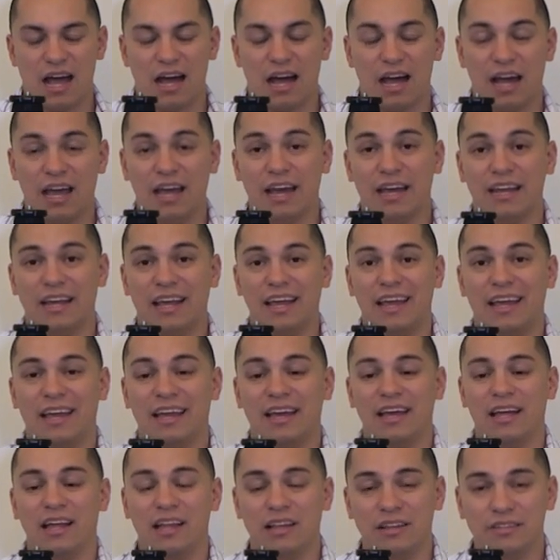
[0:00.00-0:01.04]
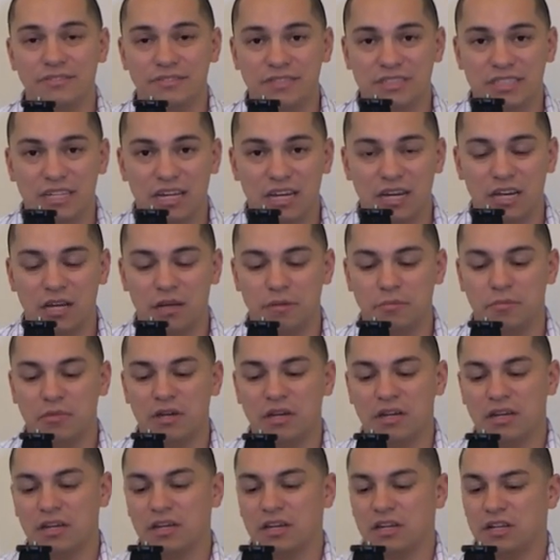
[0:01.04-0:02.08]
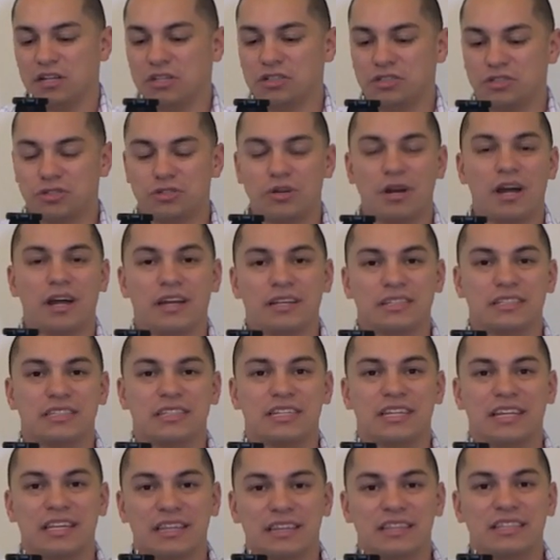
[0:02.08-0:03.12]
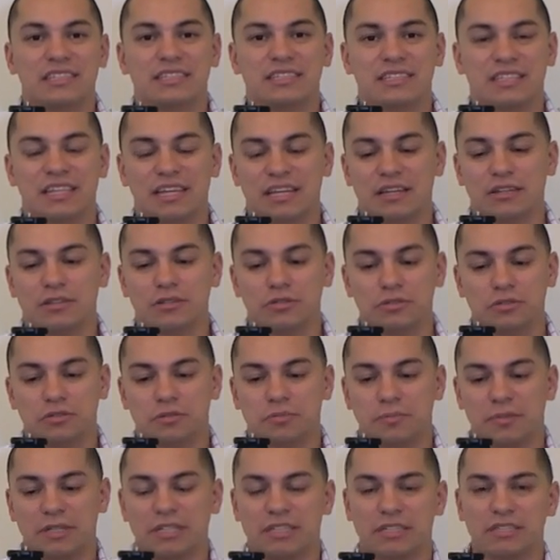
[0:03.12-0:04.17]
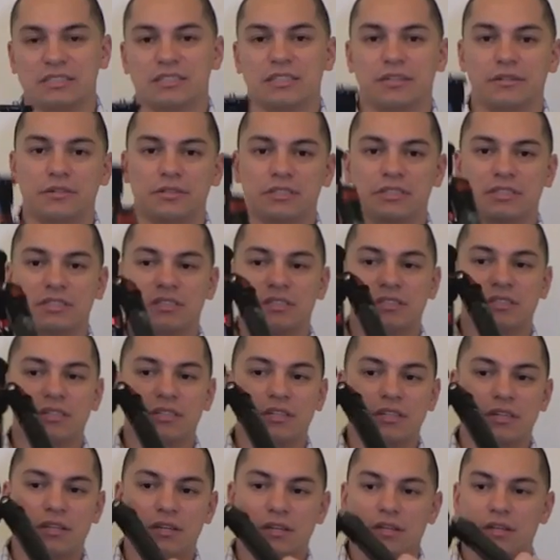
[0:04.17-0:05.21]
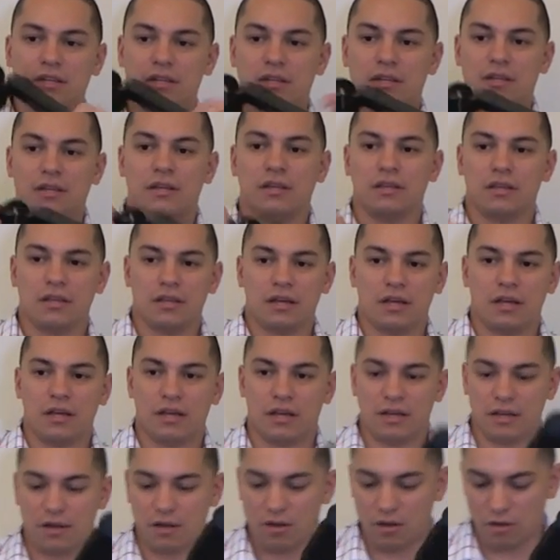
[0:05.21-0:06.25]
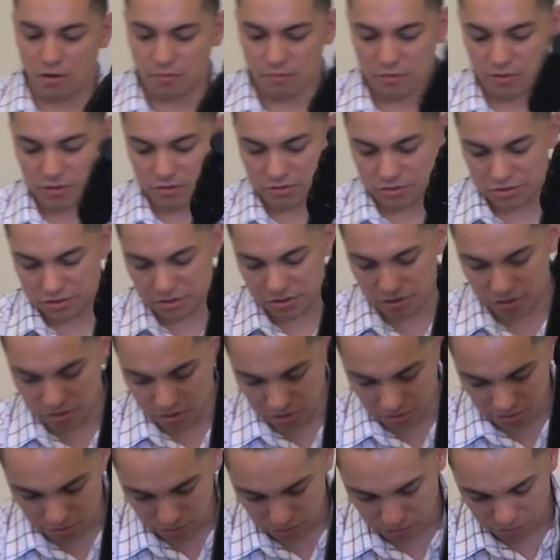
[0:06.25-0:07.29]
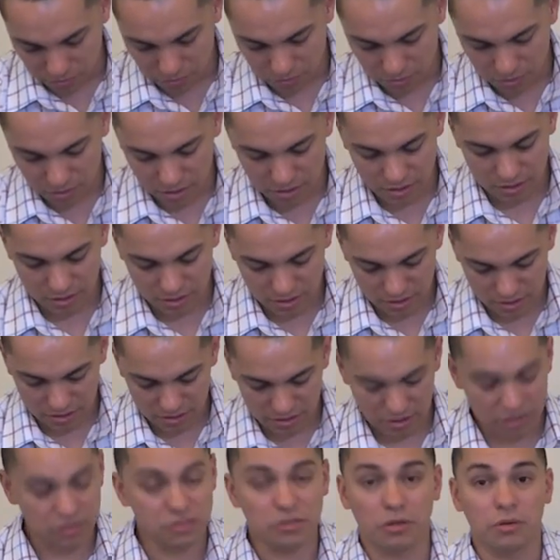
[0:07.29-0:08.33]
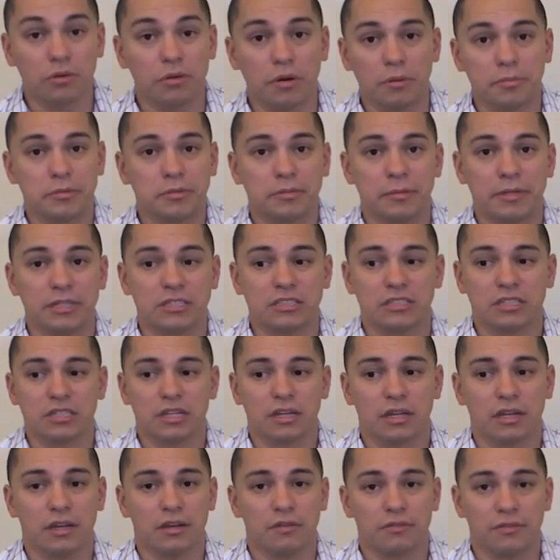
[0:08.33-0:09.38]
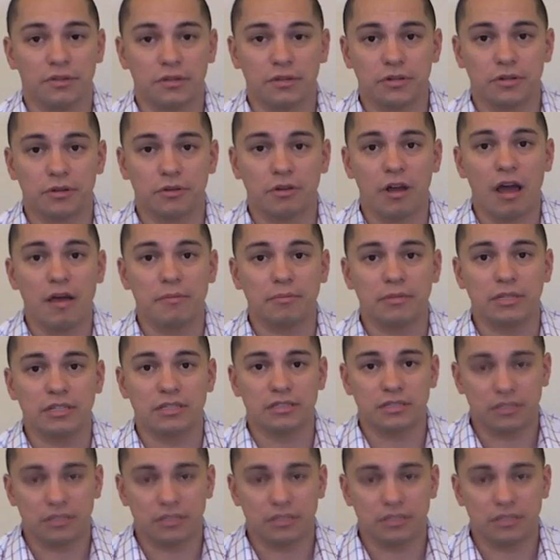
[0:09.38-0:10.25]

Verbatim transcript: I had a hell of a time trying to get this thing loose because there's almost no, there's no grip space for you to grab this.